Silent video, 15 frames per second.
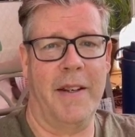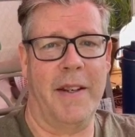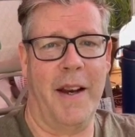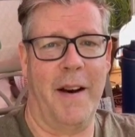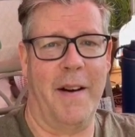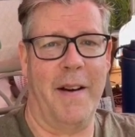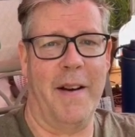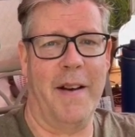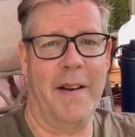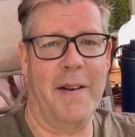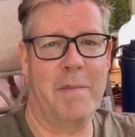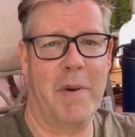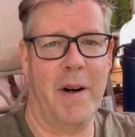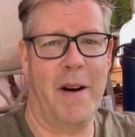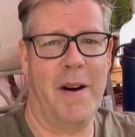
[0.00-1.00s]
Terry,
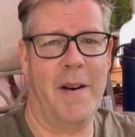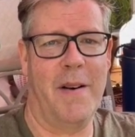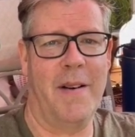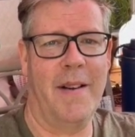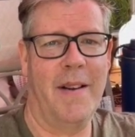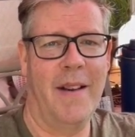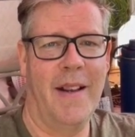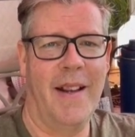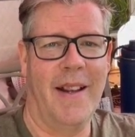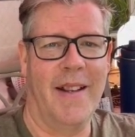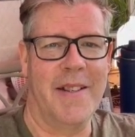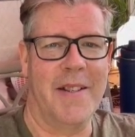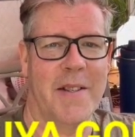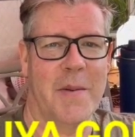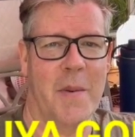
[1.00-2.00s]
bro.
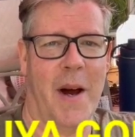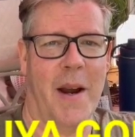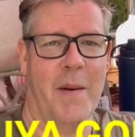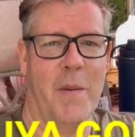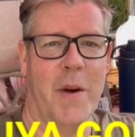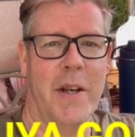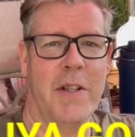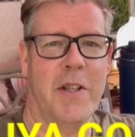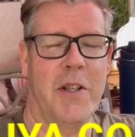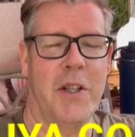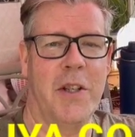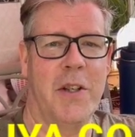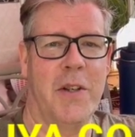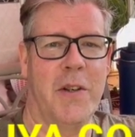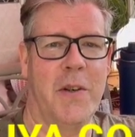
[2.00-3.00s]
Just want to wish
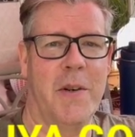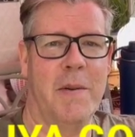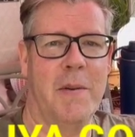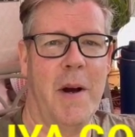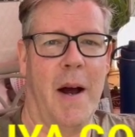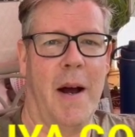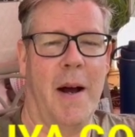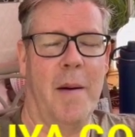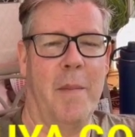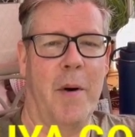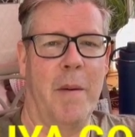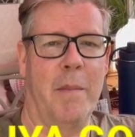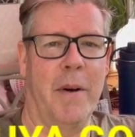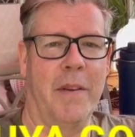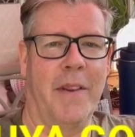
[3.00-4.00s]
you
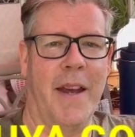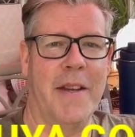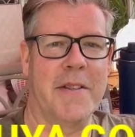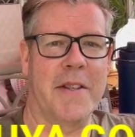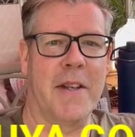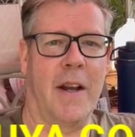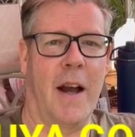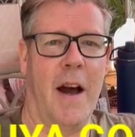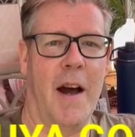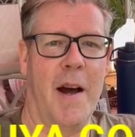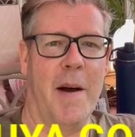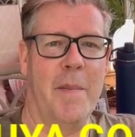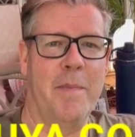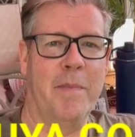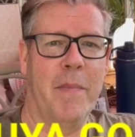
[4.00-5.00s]
more birthdays to
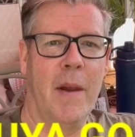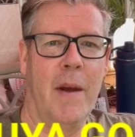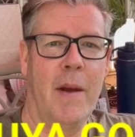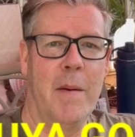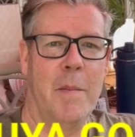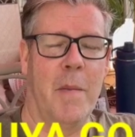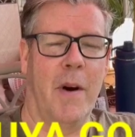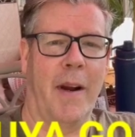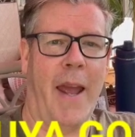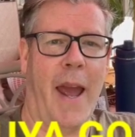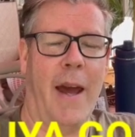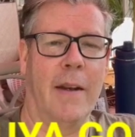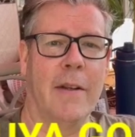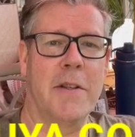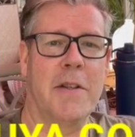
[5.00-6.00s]
come, more
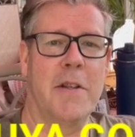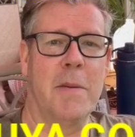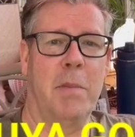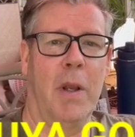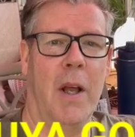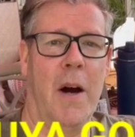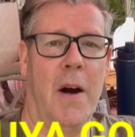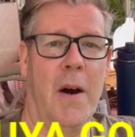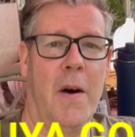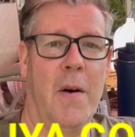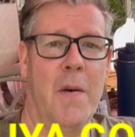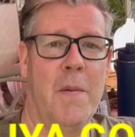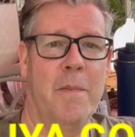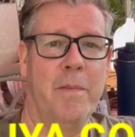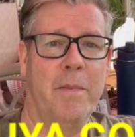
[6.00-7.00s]
candles to
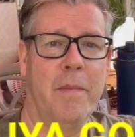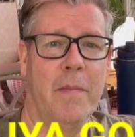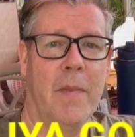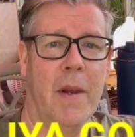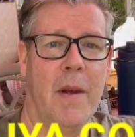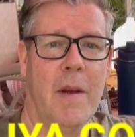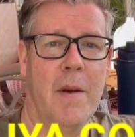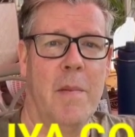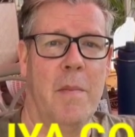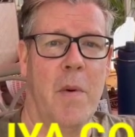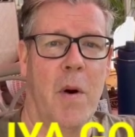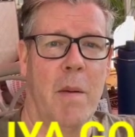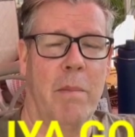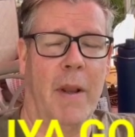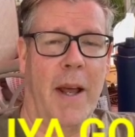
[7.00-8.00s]
blow,
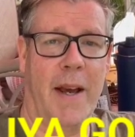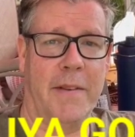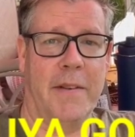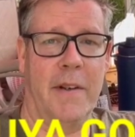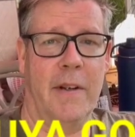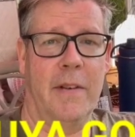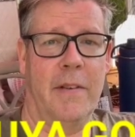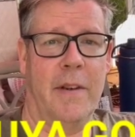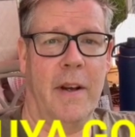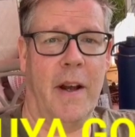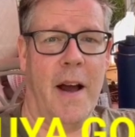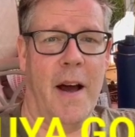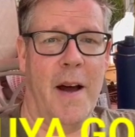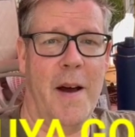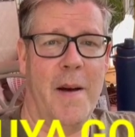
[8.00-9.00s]
more blessings to
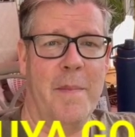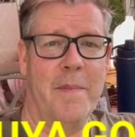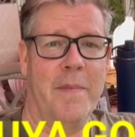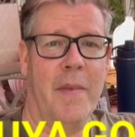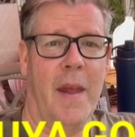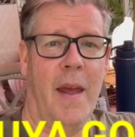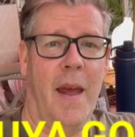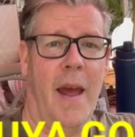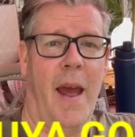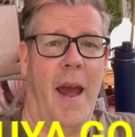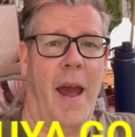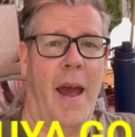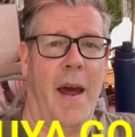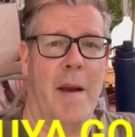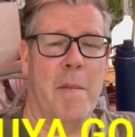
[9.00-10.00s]
come,
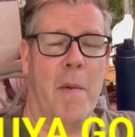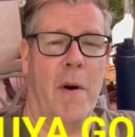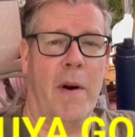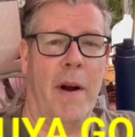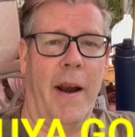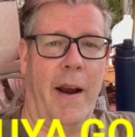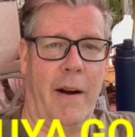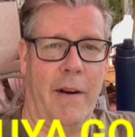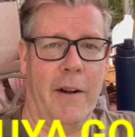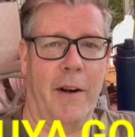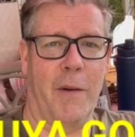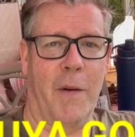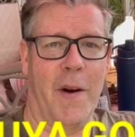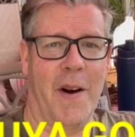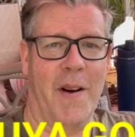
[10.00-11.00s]
and more hair to
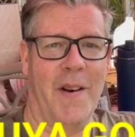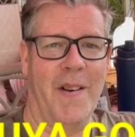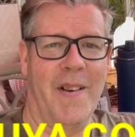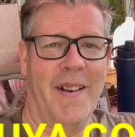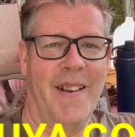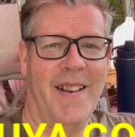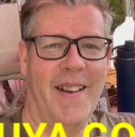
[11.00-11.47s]
grow.